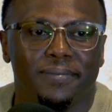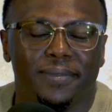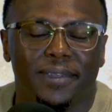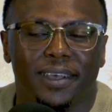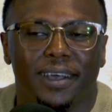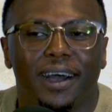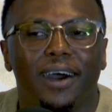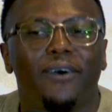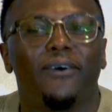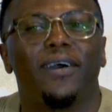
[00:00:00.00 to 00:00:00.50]

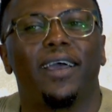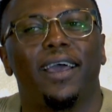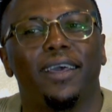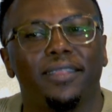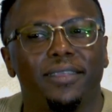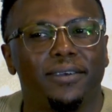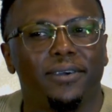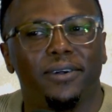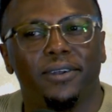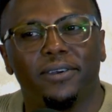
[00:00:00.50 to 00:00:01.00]
Yeah, how
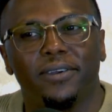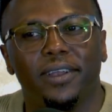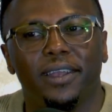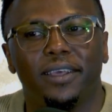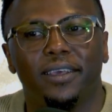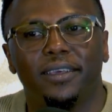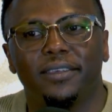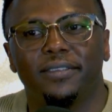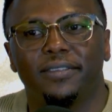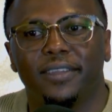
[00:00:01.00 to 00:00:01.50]
ethical really
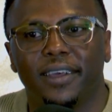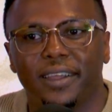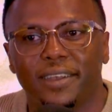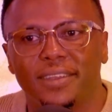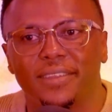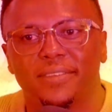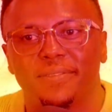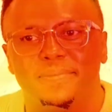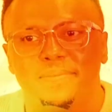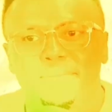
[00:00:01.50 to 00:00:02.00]
is that?
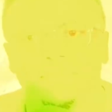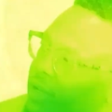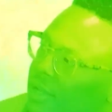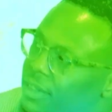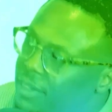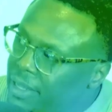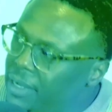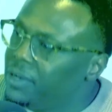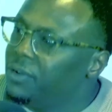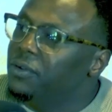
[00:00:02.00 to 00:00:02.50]
They